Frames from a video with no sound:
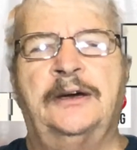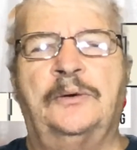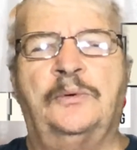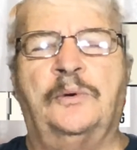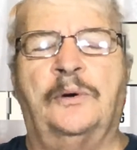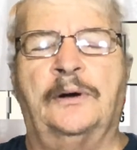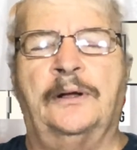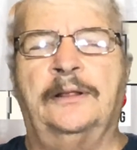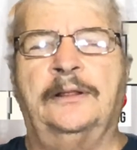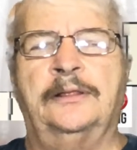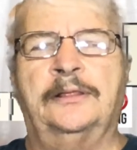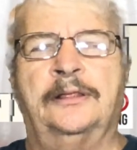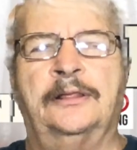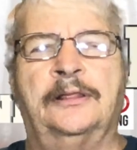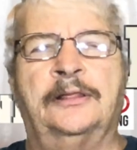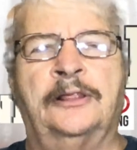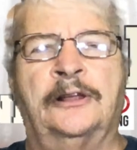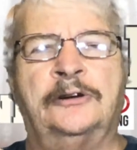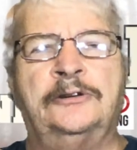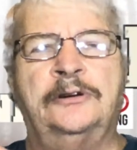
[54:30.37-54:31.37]
will
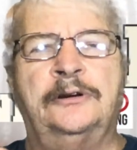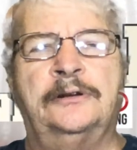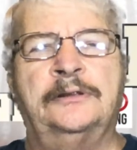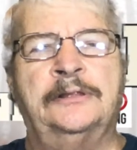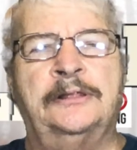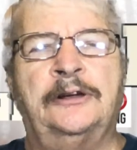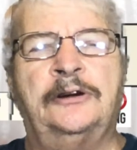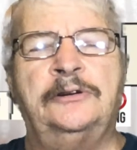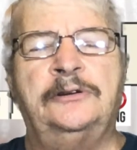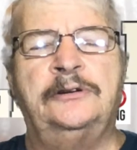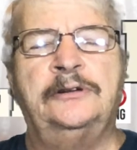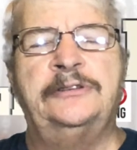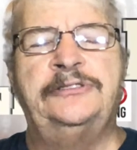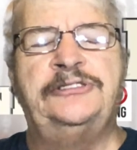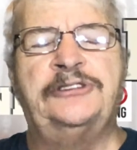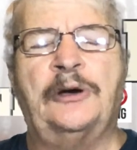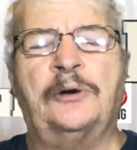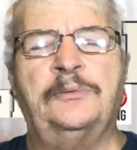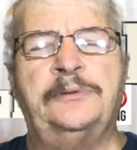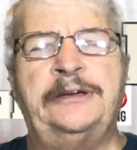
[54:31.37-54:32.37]
learn his
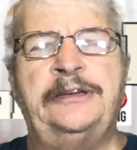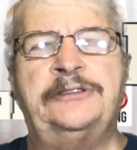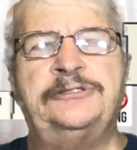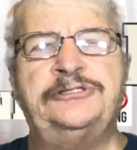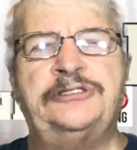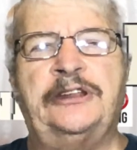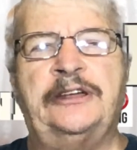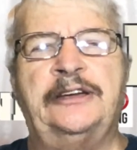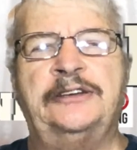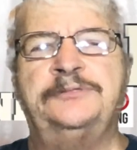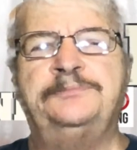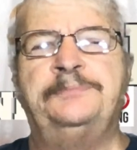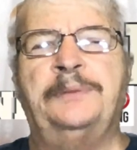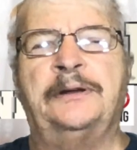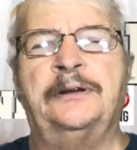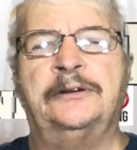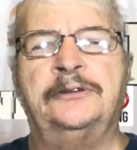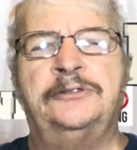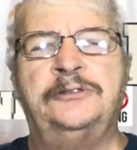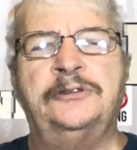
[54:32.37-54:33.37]
own instincts, but
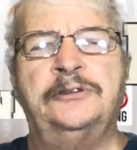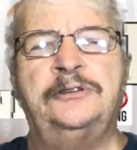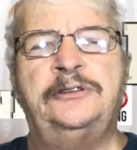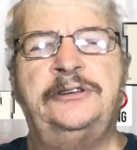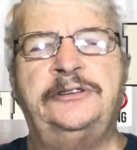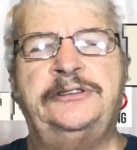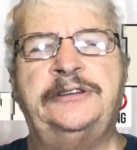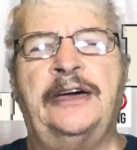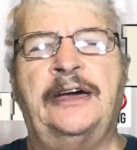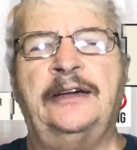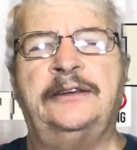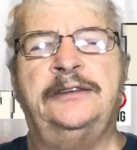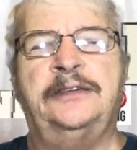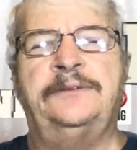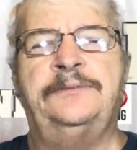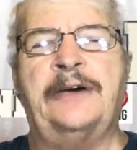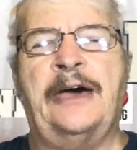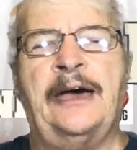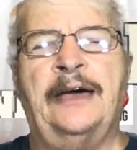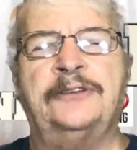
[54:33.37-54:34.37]
a good
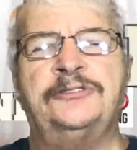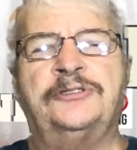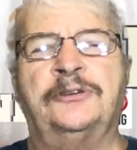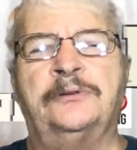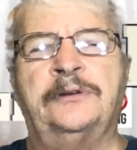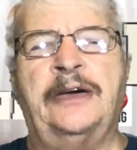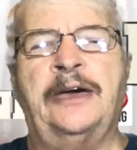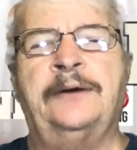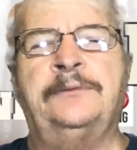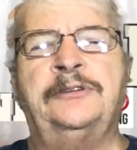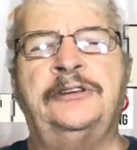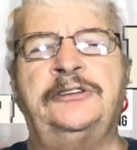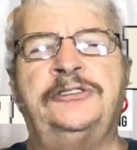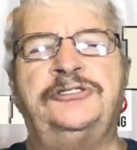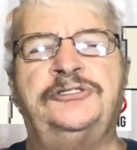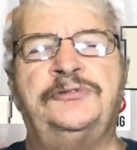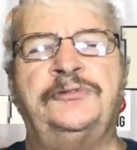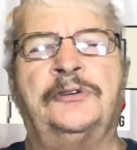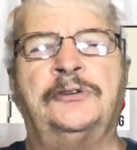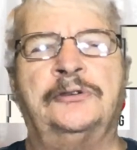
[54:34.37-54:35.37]
detective acts on
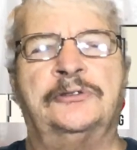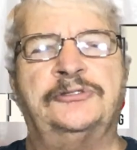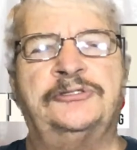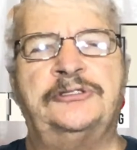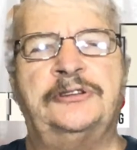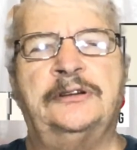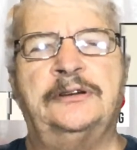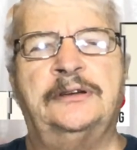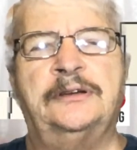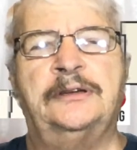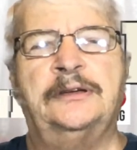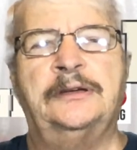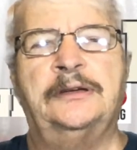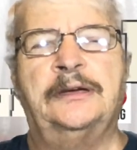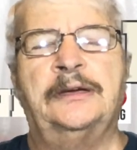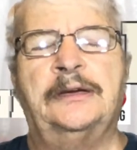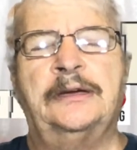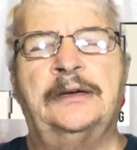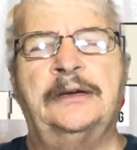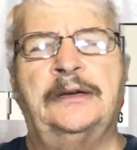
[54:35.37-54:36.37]
evidence first.
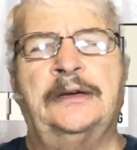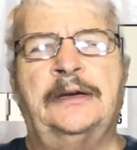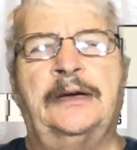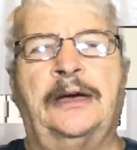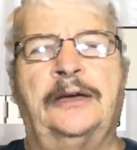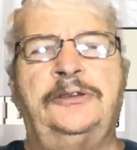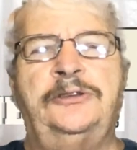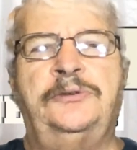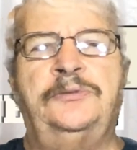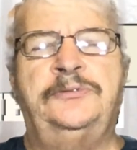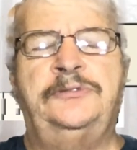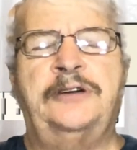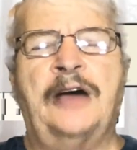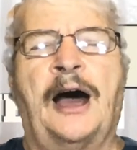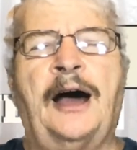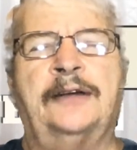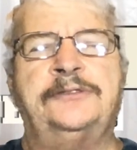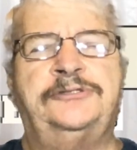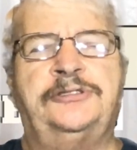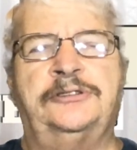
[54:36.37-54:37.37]
You've
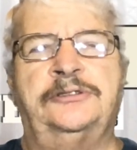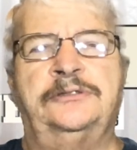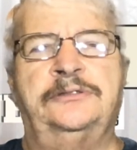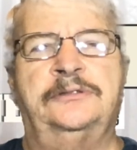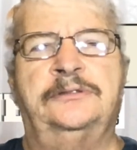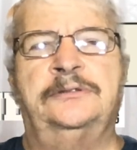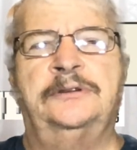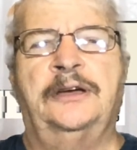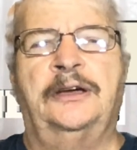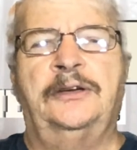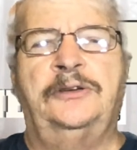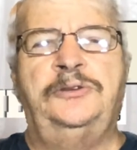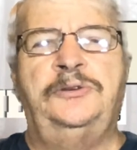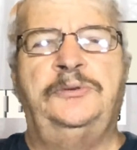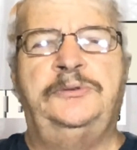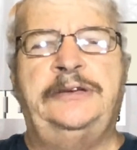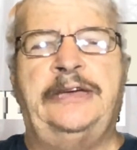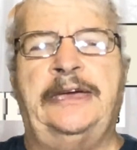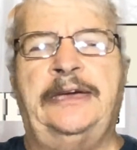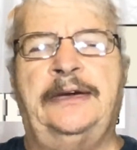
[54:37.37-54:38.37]
got to. You
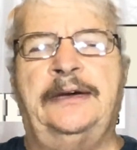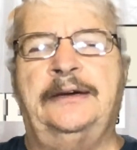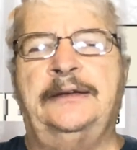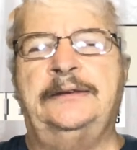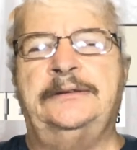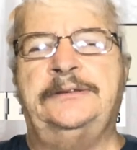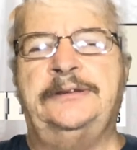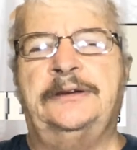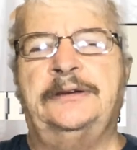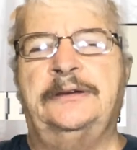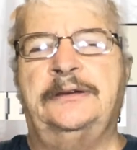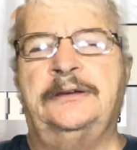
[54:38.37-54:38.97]
can't.